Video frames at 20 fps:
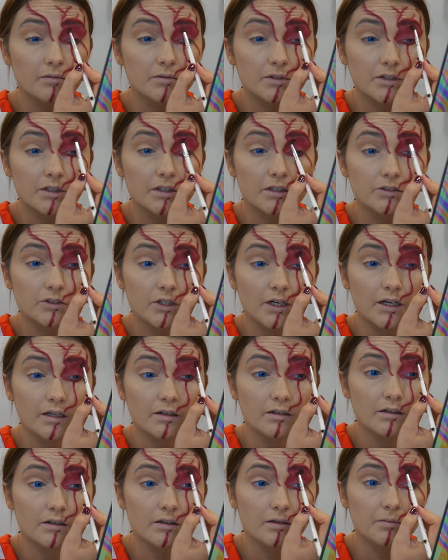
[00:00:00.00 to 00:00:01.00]
I'm just going to try
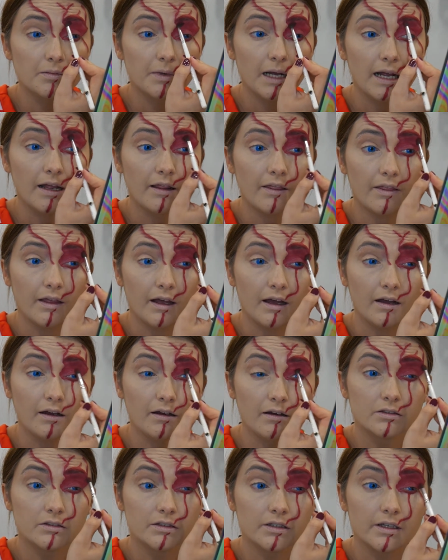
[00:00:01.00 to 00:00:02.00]
and pat that
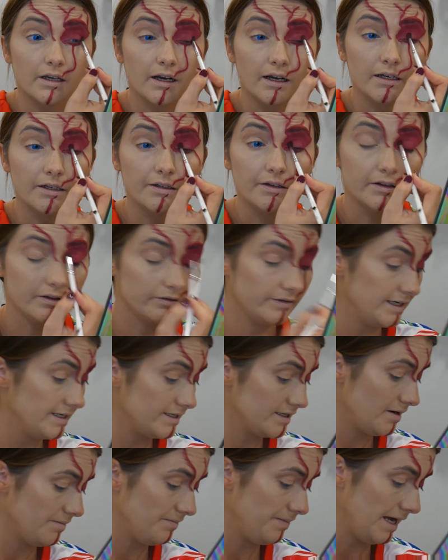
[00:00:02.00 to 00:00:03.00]
onto the eyelid. And the
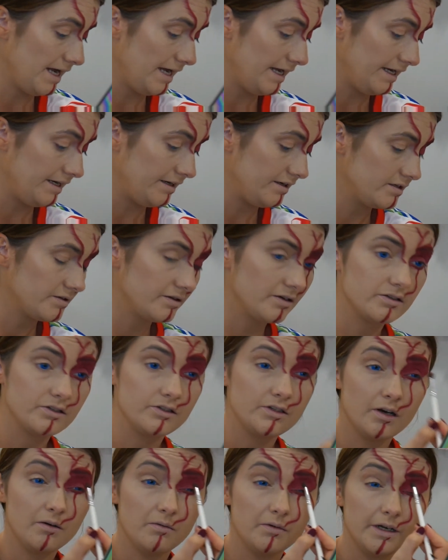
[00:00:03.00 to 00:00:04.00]
reason I'm patting is because
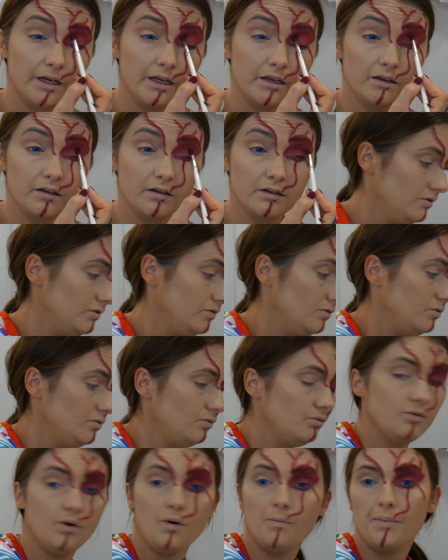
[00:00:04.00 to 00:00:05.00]
you don't want it
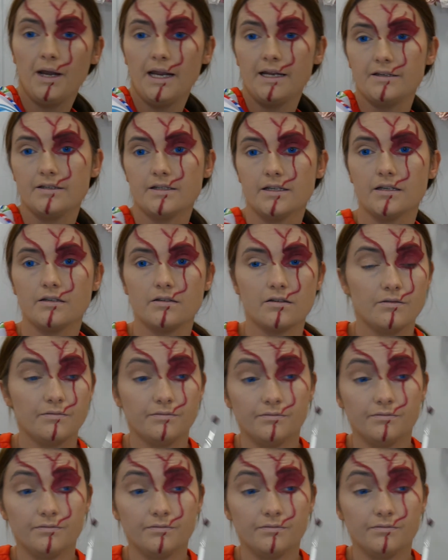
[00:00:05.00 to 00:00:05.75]
all blended.